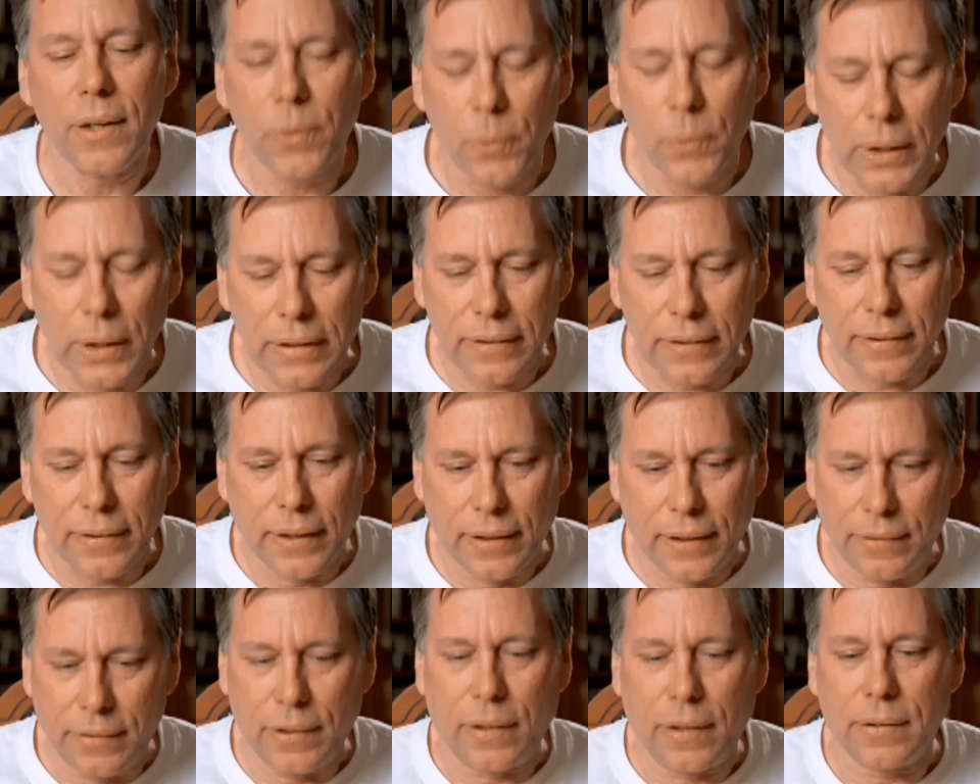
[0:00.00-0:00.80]
Once
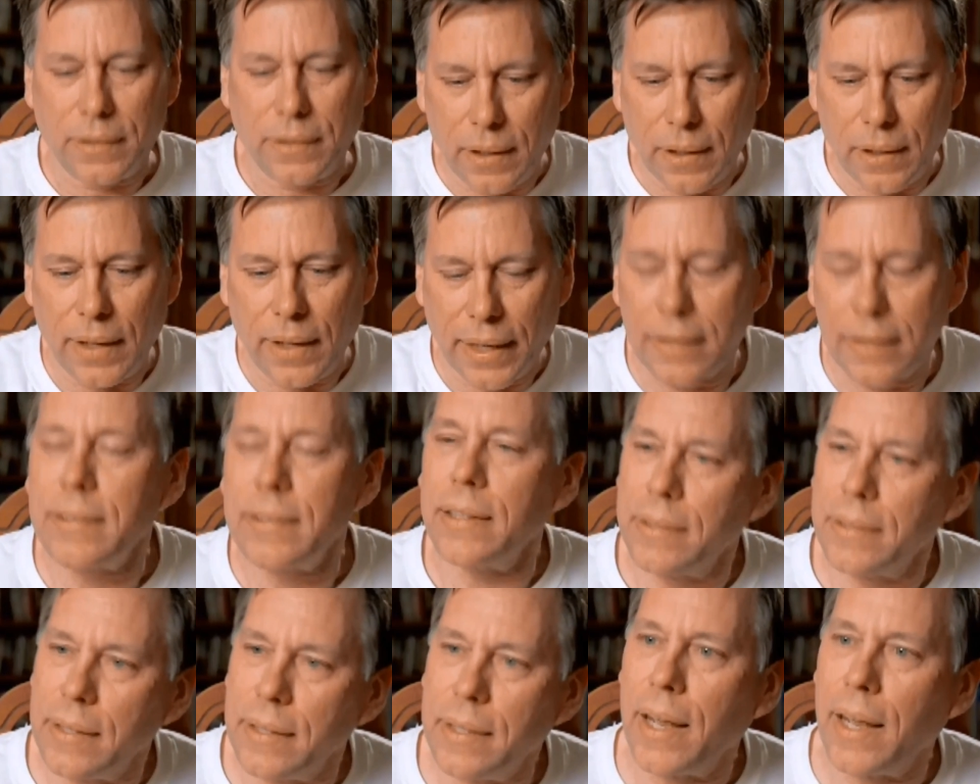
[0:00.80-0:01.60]
they start
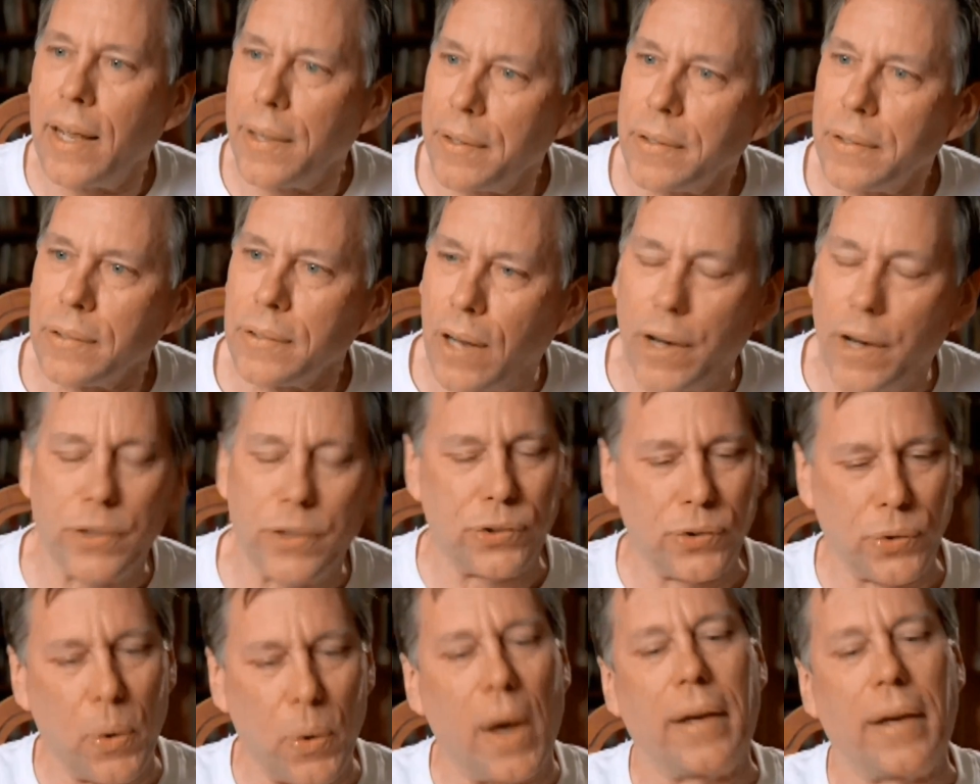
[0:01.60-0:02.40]
collecting together
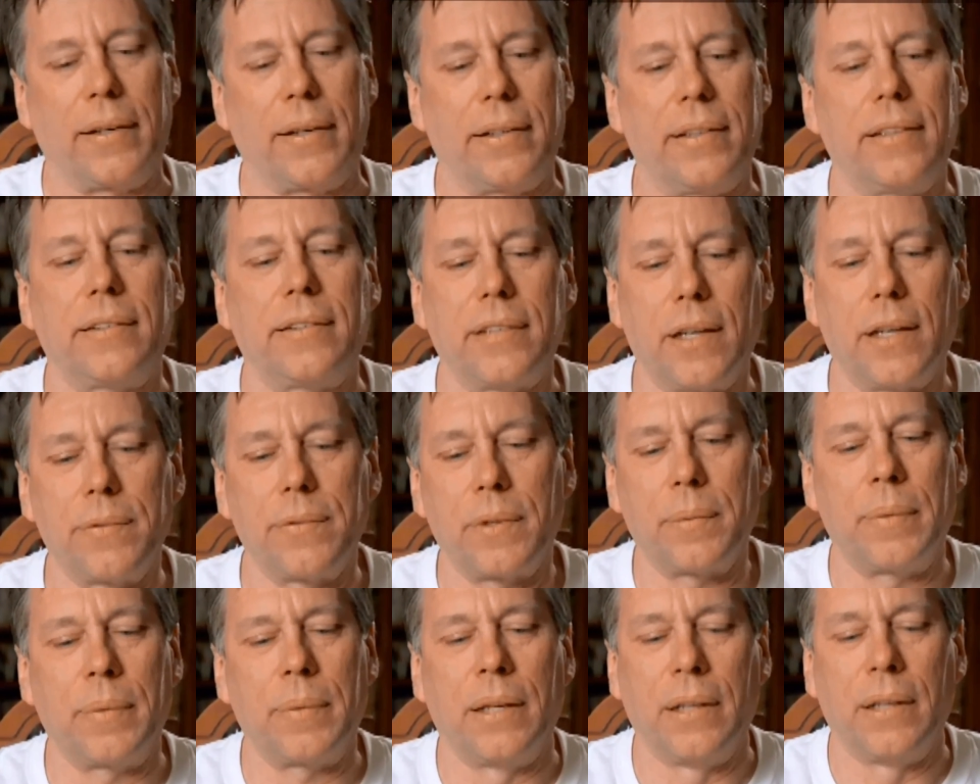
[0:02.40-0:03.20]
large quantities of
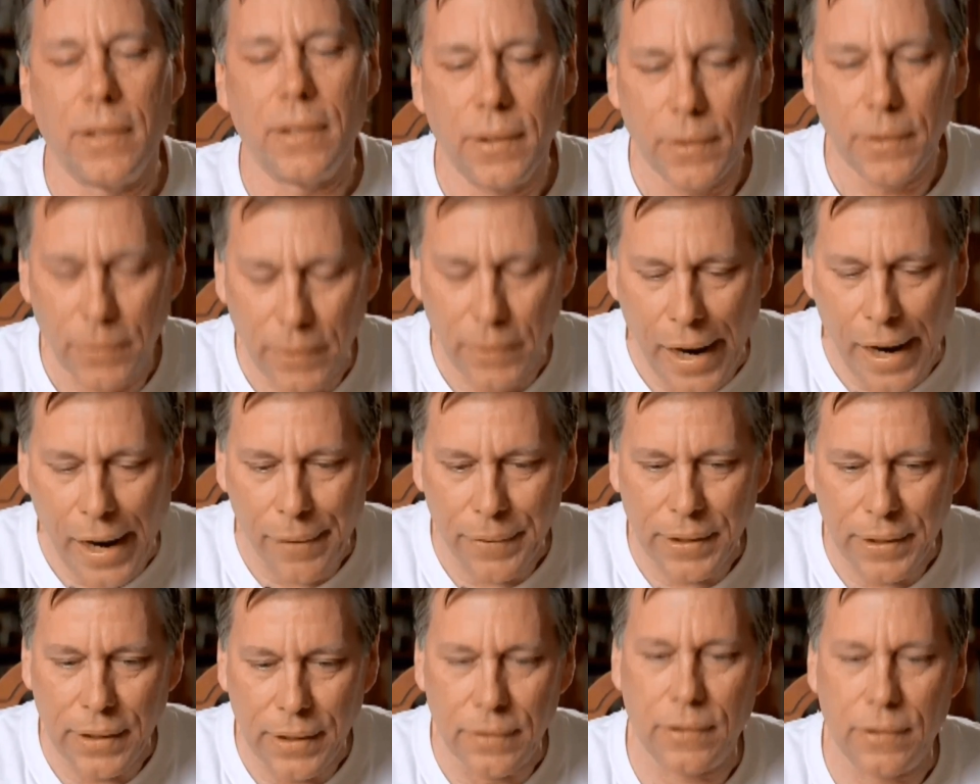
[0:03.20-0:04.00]
them,
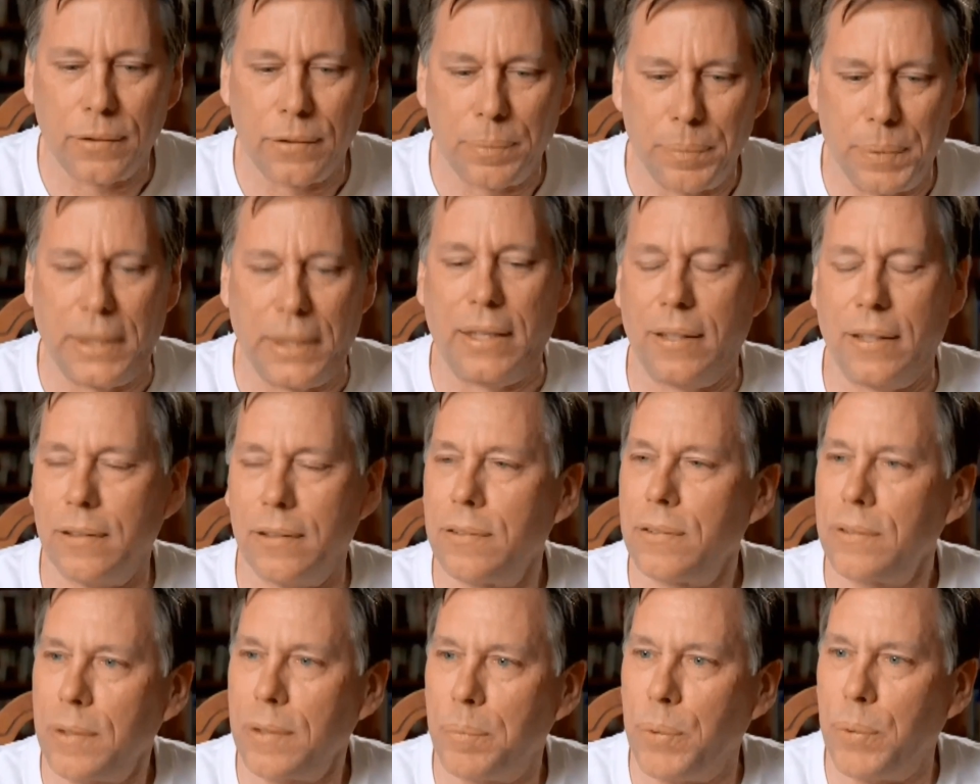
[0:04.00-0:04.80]
gravity just
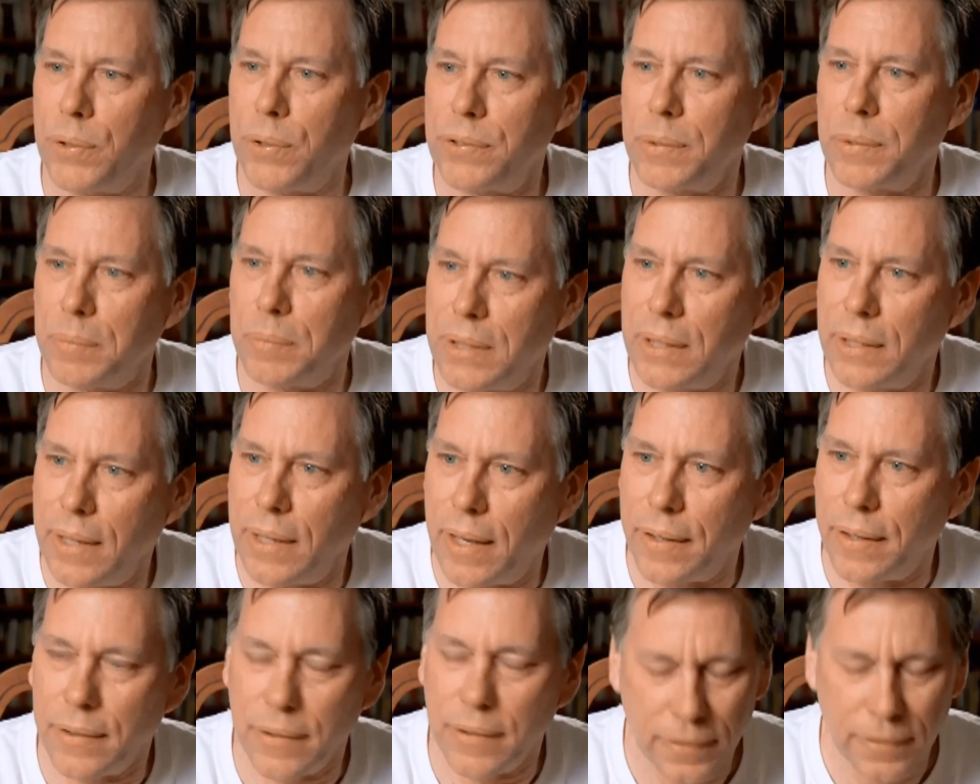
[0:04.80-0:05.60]
begins to push them
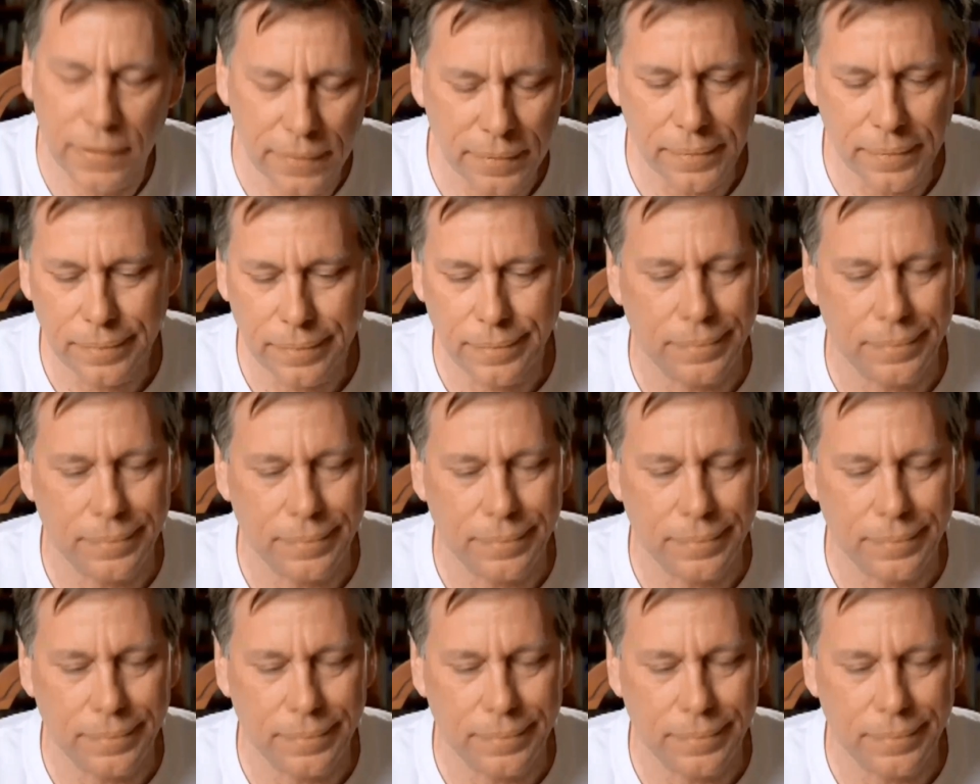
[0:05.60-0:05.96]
together